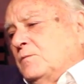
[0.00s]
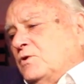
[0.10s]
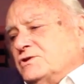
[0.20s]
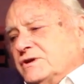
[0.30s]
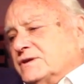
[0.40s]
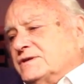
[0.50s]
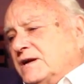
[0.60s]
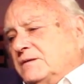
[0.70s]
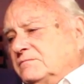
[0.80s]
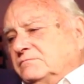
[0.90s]
watching
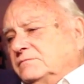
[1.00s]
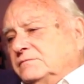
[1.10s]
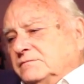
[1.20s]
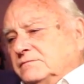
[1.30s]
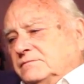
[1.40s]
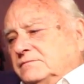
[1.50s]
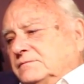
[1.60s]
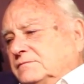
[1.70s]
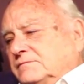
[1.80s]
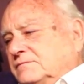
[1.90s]
some
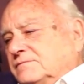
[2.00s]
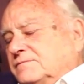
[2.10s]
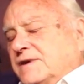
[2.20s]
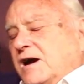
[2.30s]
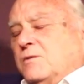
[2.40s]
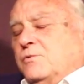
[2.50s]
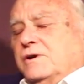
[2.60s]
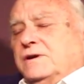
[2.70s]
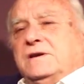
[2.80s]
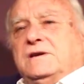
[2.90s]

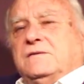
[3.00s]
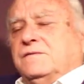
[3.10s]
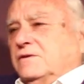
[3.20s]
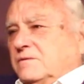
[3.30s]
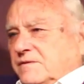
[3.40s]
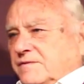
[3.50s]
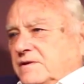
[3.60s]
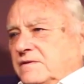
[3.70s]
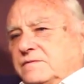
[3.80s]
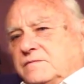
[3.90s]
cowboy and Indian film, it very
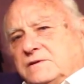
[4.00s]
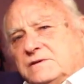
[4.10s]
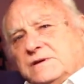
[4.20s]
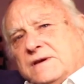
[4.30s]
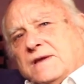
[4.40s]
often was.